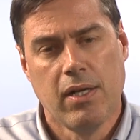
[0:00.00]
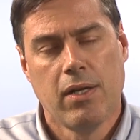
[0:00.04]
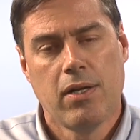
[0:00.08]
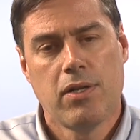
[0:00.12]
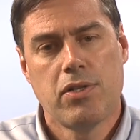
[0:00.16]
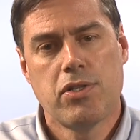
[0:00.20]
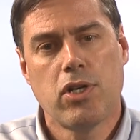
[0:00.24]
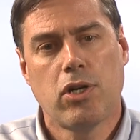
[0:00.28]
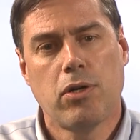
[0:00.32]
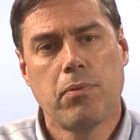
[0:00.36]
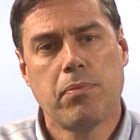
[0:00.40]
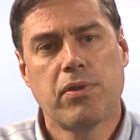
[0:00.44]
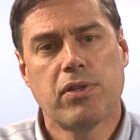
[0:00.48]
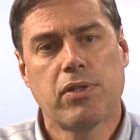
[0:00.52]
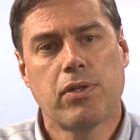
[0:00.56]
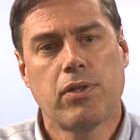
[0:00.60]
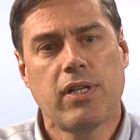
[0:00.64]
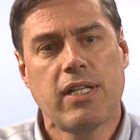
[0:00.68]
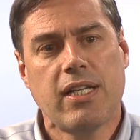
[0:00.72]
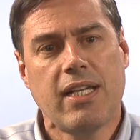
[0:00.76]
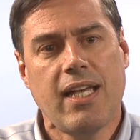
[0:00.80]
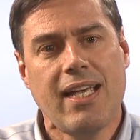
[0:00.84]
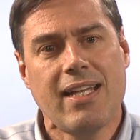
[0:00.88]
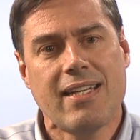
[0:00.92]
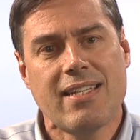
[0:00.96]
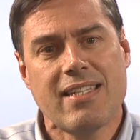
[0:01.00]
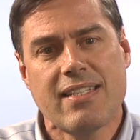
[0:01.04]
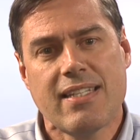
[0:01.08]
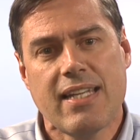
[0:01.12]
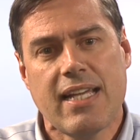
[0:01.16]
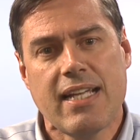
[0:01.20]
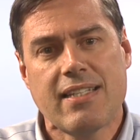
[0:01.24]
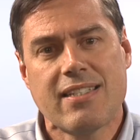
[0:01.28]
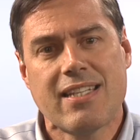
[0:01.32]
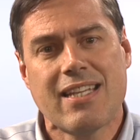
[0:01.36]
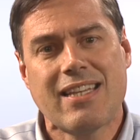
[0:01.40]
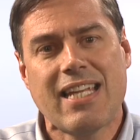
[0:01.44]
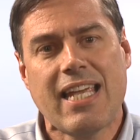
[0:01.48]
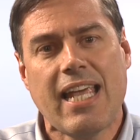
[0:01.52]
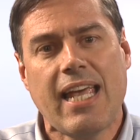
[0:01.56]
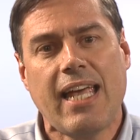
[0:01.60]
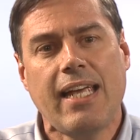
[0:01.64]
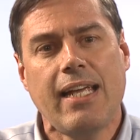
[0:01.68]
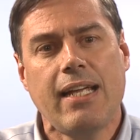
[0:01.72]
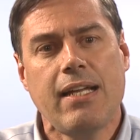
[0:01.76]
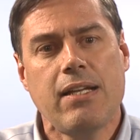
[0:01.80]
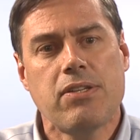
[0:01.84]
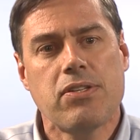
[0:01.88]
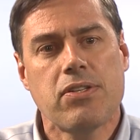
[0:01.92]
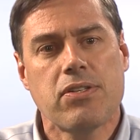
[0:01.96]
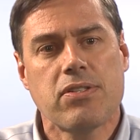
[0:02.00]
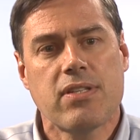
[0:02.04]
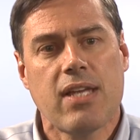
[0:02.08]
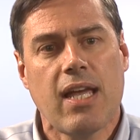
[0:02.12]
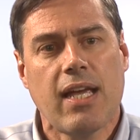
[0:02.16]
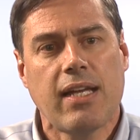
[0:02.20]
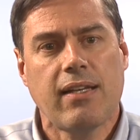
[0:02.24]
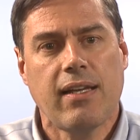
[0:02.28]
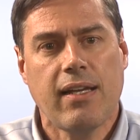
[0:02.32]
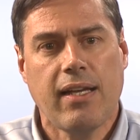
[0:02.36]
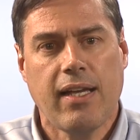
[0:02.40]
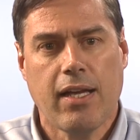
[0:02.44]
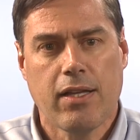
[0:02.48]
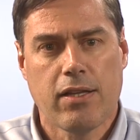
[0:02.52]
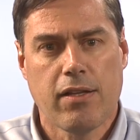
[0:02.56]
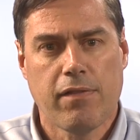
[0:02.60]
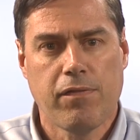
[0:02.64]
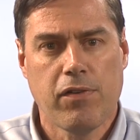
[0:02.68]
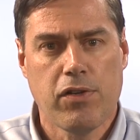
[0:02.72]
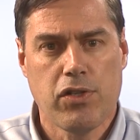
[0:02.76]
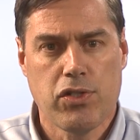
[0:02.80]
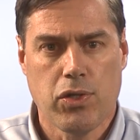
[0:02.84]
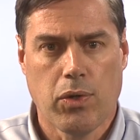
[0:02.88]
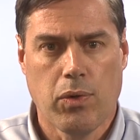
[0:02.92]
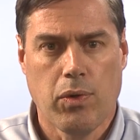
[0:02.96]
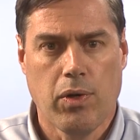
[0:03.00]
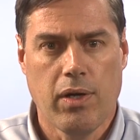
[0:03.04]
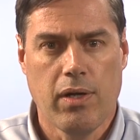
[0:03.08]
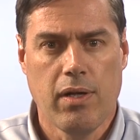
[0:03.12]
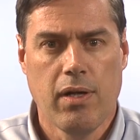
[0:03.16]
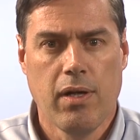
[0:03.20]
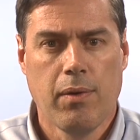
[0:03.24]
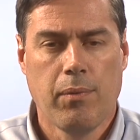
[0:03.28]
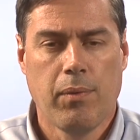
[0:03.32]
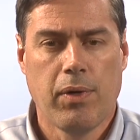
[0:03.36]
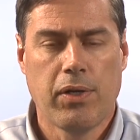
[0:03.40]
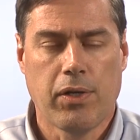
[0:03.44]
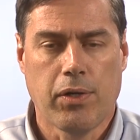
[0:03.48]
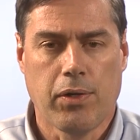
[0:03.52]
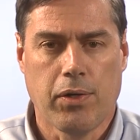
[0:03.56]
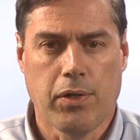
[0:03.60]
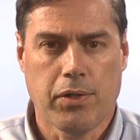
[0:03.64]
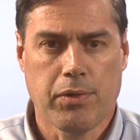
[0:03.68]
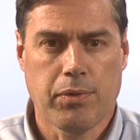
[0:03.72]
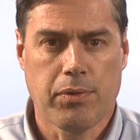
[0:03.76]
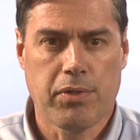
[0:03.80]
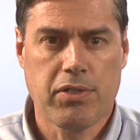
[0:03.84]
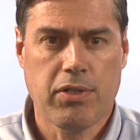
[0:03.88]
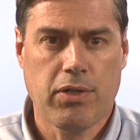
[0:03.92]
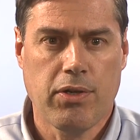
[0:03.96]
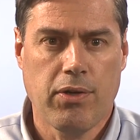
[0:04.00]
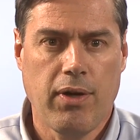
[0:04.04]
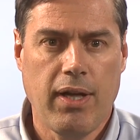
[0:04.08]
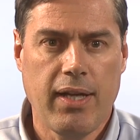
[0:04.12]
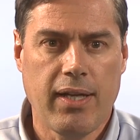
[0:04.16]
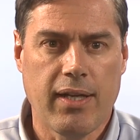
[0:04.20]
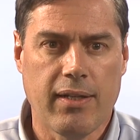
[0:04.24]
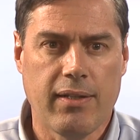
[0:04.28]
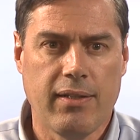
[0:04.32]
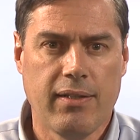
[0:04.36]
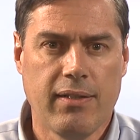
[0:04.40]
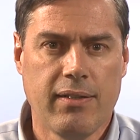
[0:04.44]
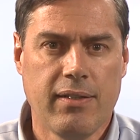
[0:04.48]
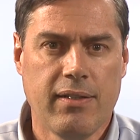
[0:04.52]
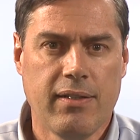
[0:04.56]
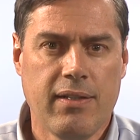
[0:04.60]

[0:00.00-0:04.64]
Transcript: Job thirty-eight states that the angels sang together for joy when Earth was created.